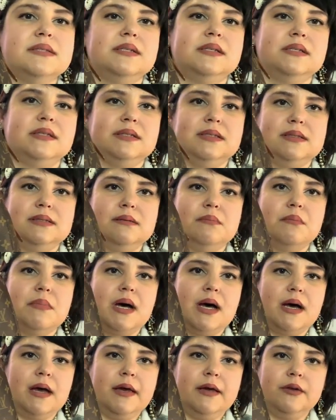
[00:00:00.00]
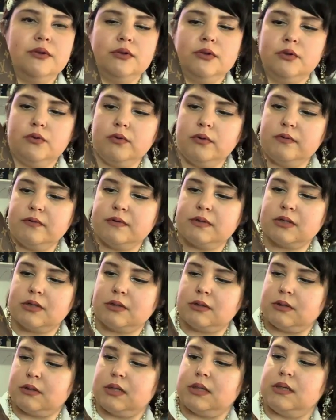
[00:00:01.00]
is my Louis
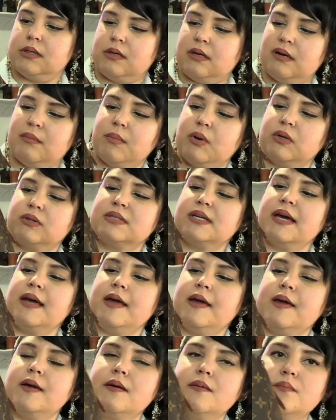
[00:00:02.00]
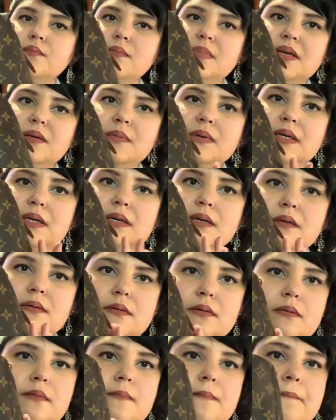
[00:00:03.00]
Vuitton Montaigne BB.
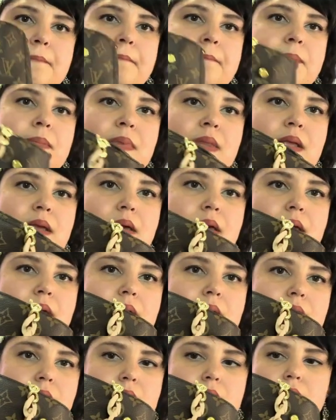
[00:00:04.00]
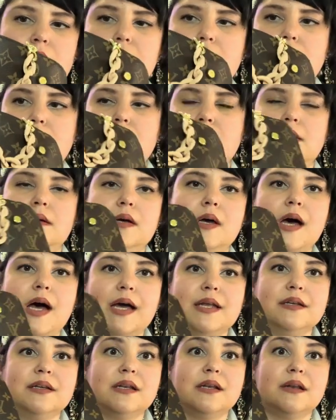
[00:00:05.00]
And
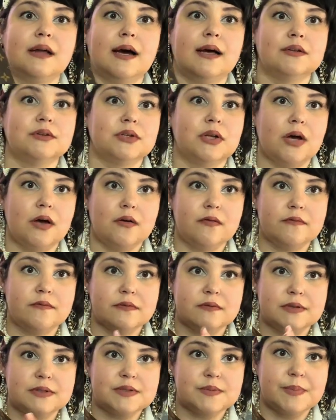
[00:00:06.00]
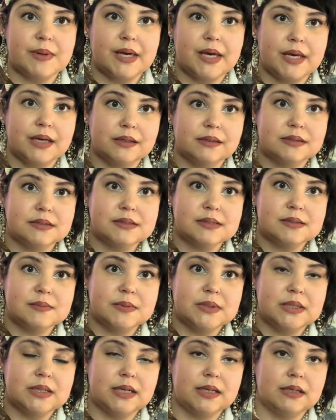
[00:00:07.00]
I, I love this bag. This has
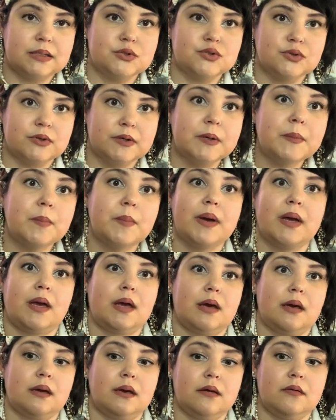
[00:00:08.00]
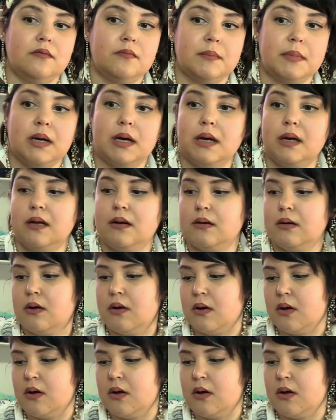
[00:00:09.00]
been a dream bag of mine